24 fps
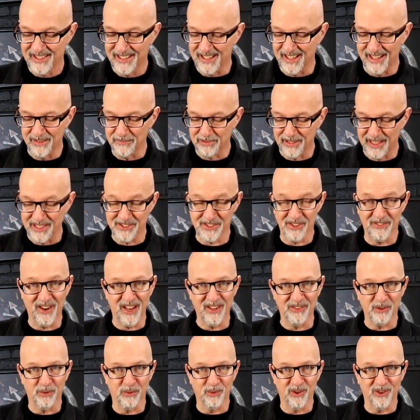uh, place
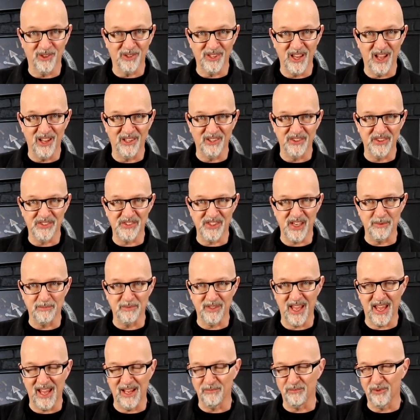around the world all at the same
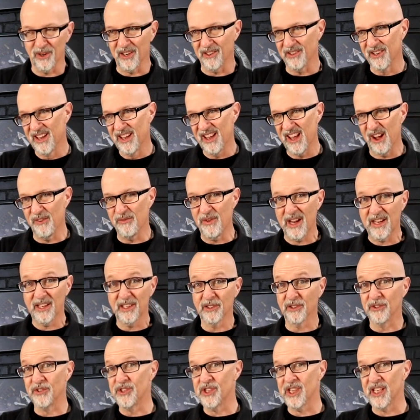time, where a
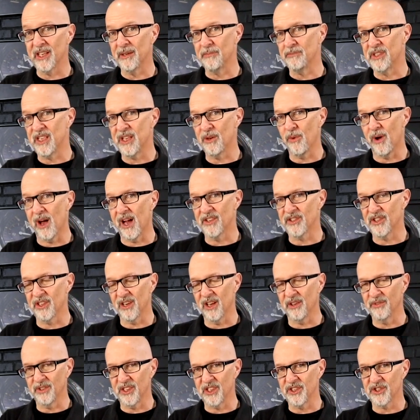regular GMT watch, it
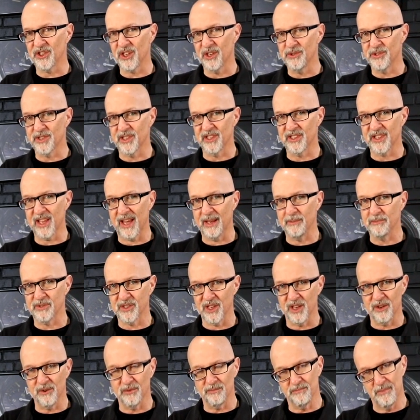only shows the time
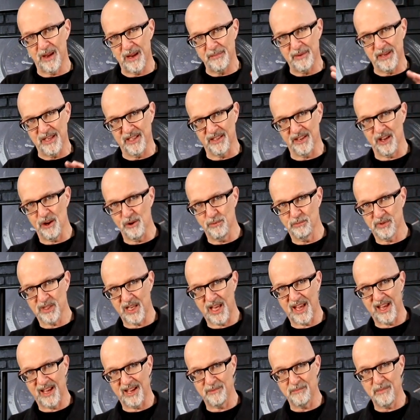zone maybe in home
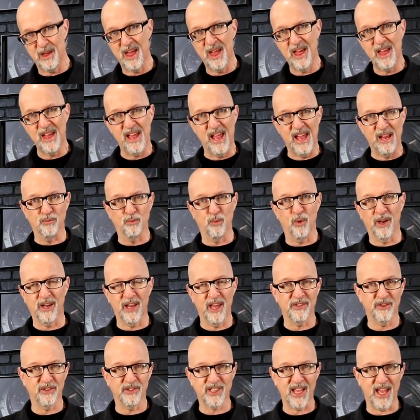time and one
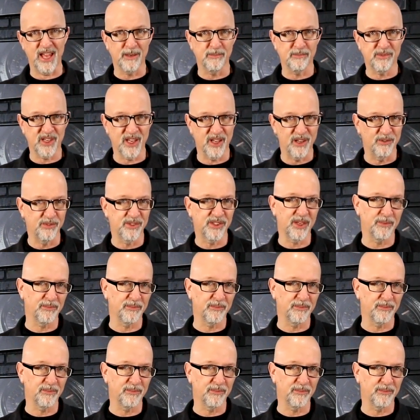other time zone.